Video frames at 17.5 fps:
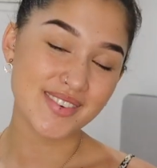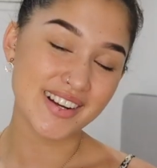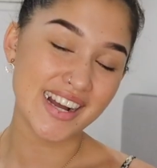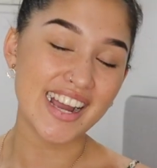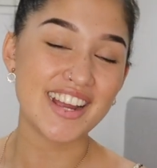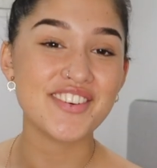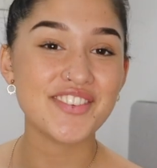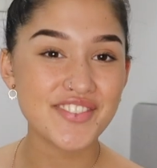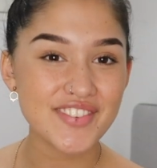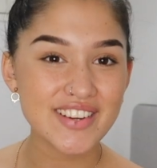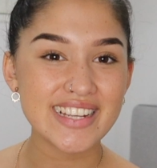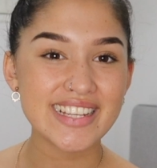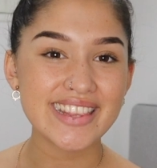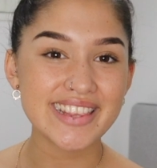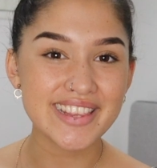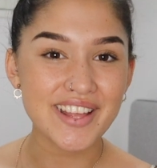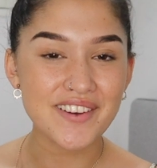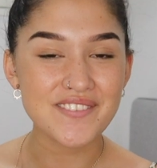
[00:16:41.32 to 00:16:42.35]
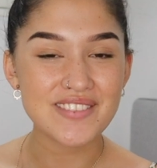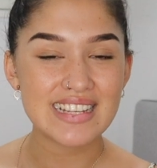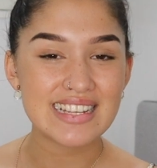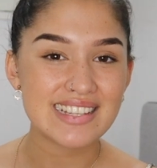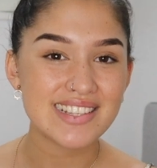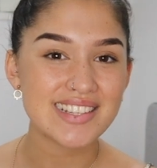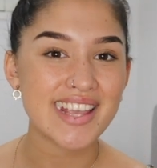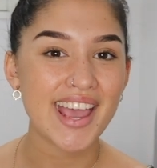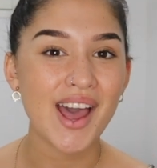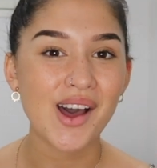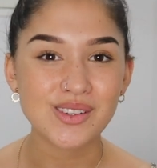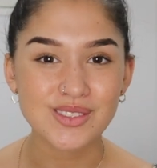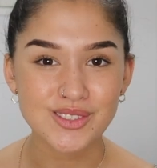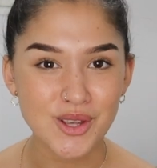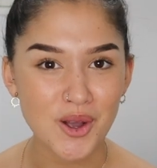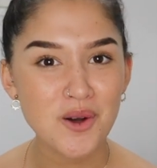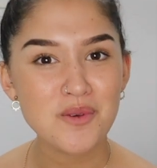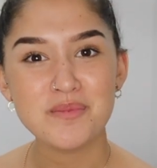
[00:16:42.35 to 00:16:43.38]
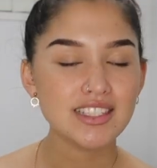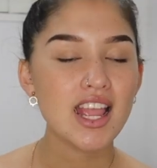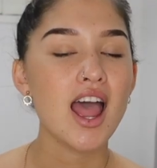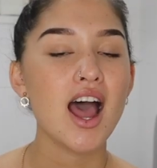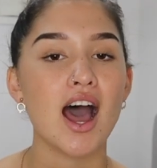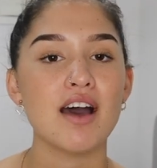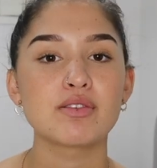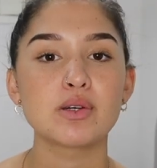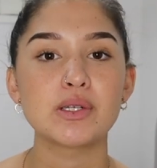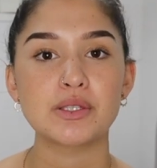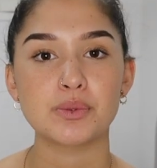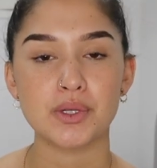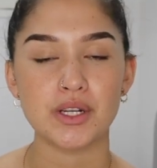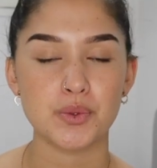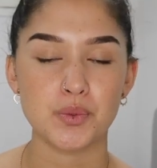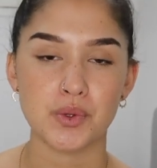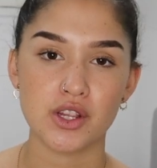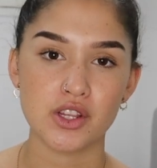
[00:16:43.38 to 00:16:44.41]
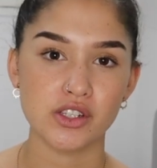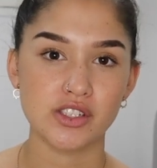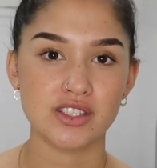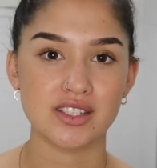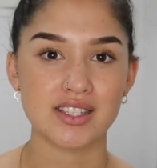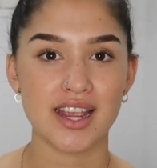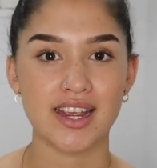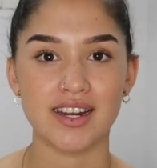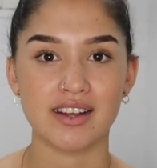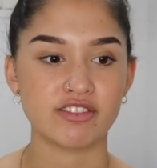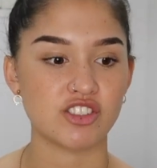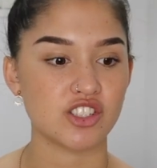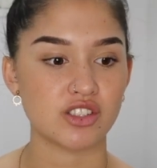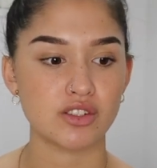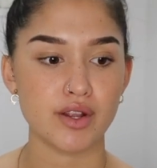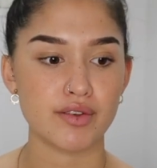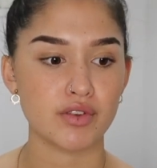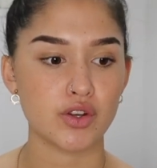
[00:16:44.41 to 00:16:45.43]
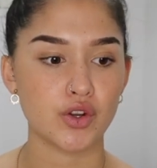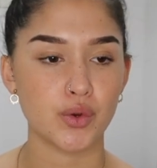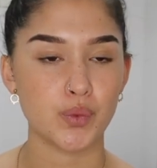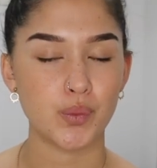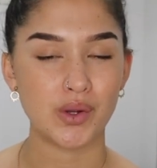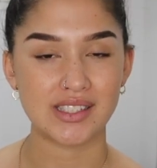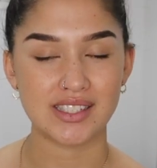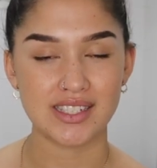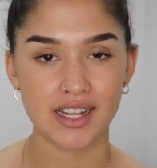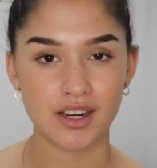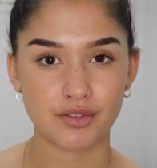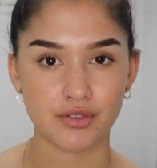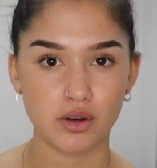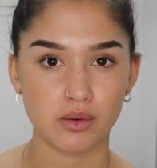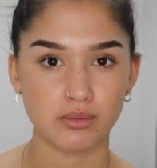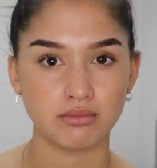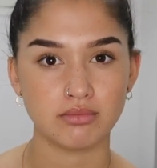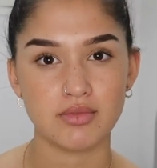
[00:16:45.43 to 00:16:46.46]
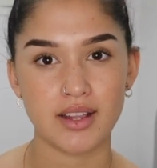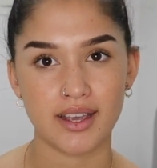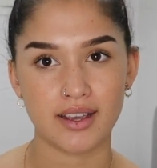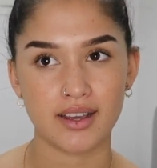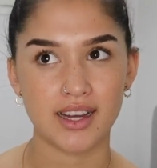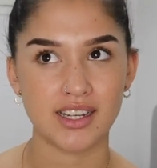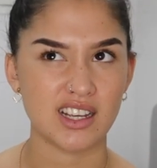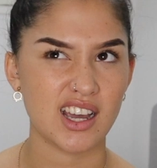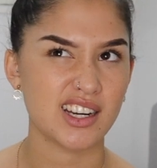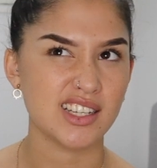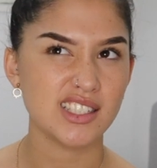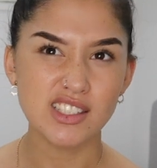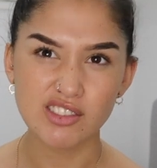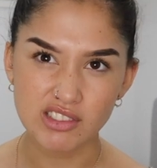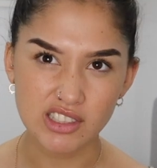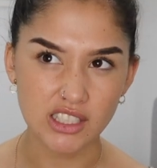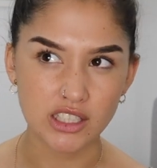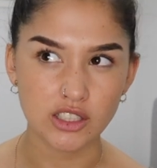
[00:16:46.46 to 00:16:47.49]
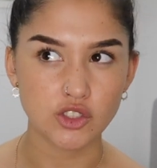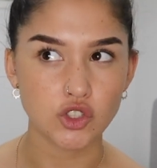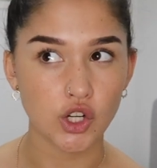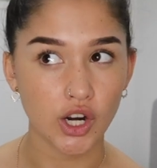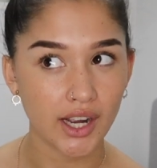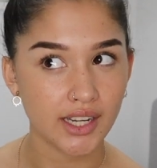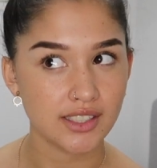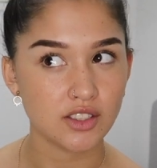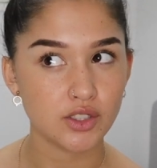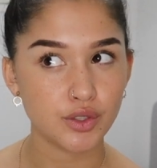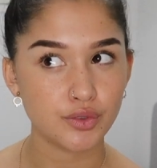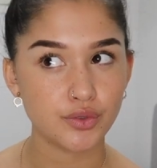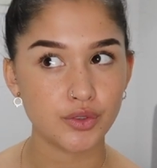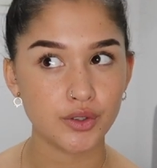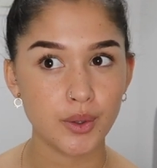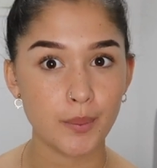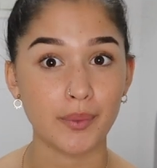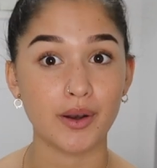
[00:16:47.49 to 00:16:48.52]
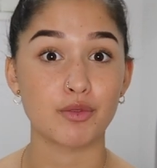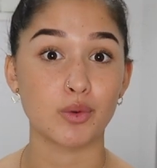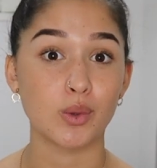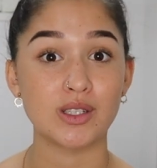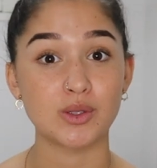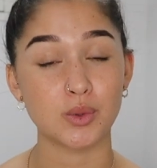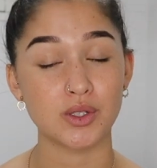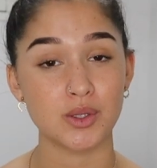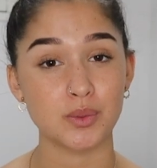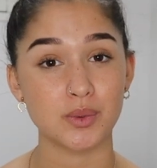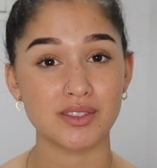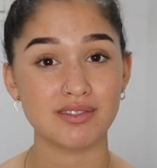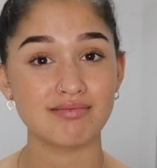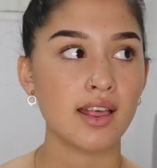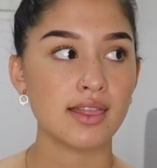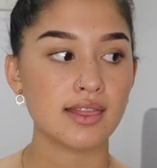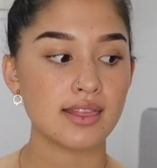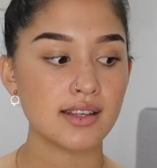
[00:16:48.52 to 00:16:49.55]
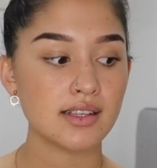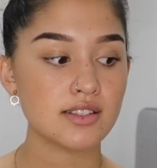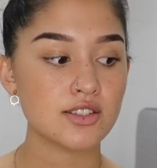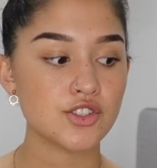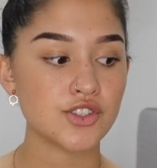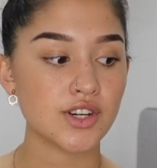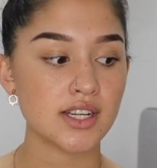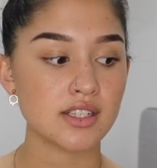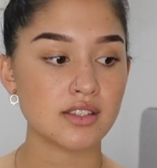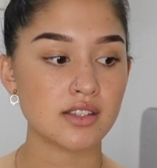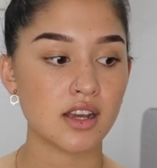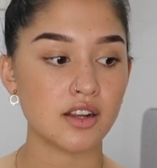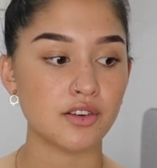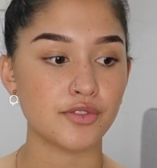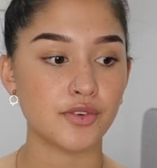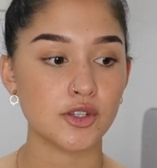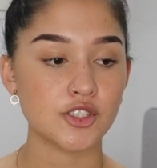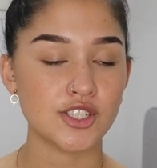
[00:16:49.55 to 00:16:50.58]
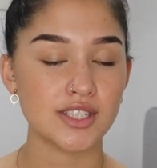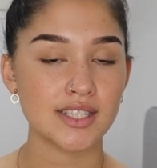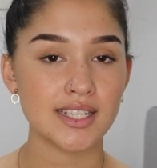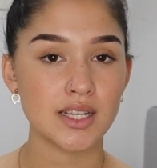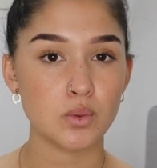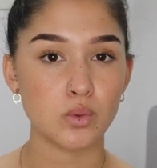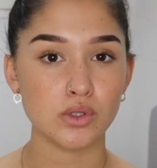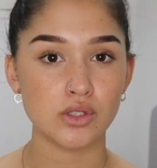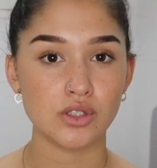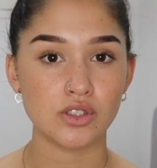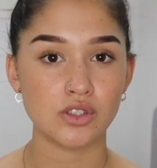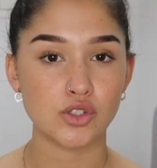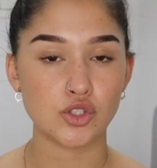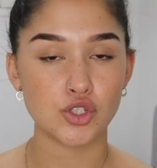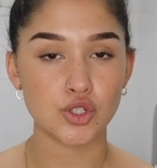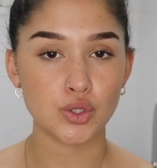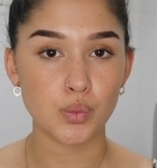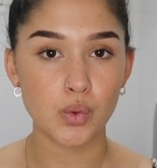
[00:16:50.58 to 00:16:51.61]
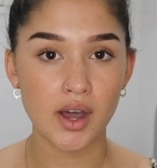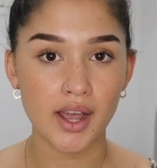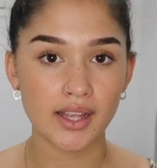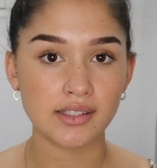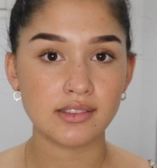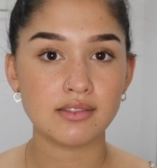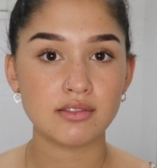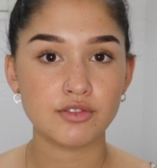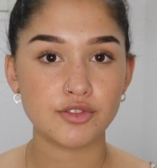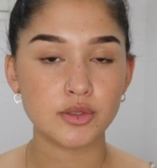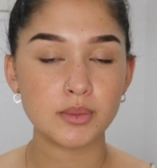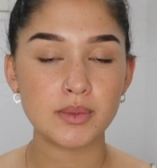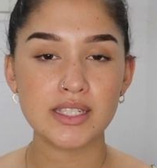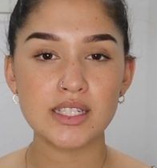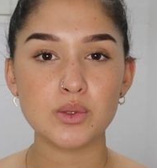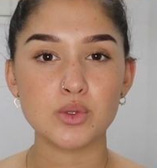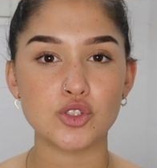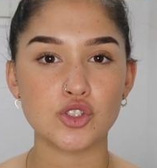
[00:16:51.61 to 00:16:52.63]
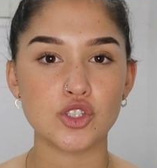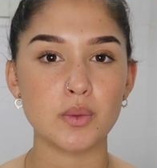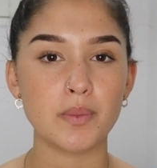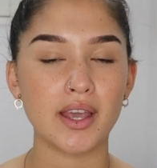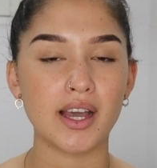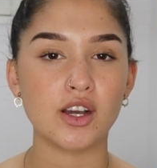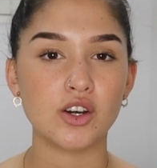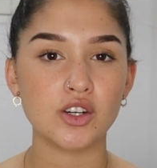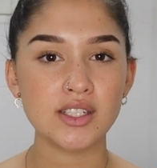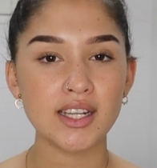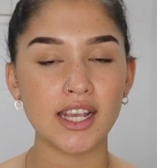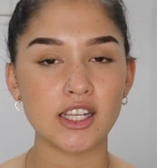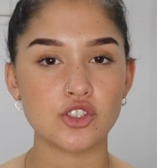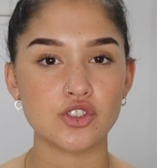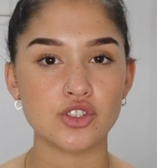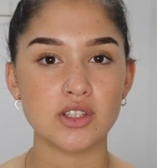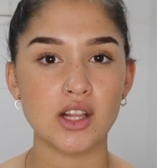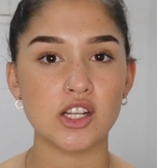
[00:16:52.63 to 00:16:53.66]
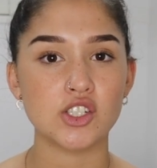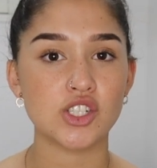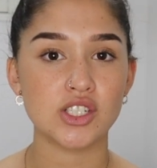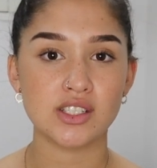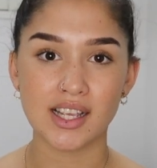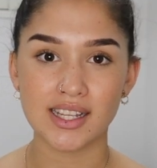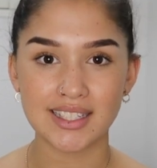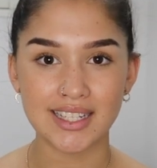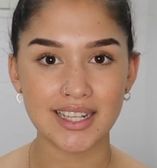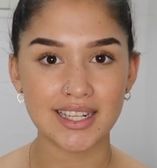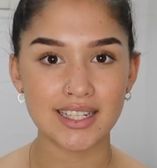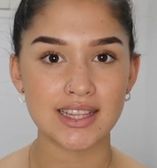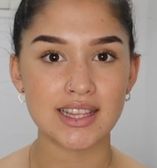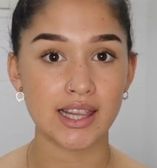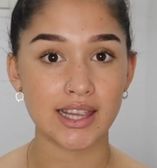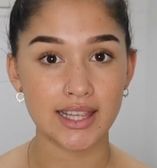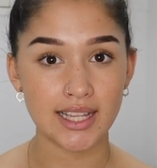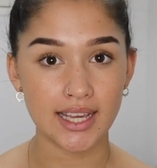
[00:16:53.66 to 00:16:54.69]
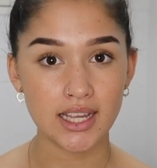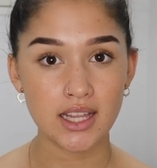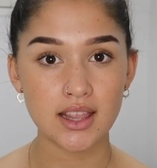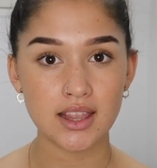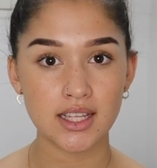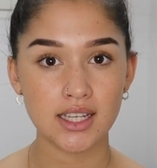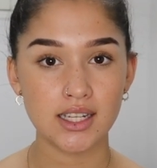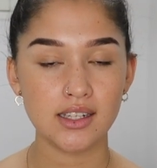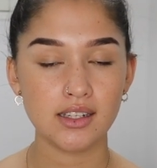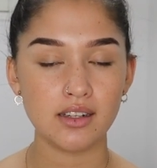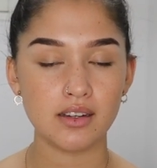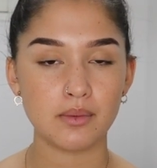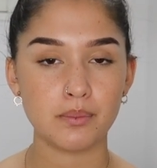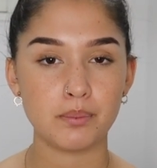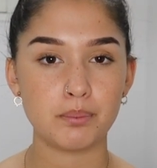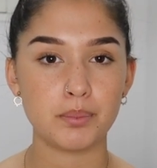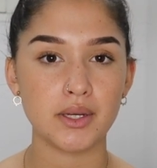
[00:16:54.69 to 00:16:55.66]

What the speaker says: I freaking love this cow top. I've always wanted one of those and I've just never known where to get it from. Like, I kind of didn't really try to look for it, but I've always wanted one. This dress, unfortunately, was too wide for me. It was too big. I got an extra large because I needed length in it.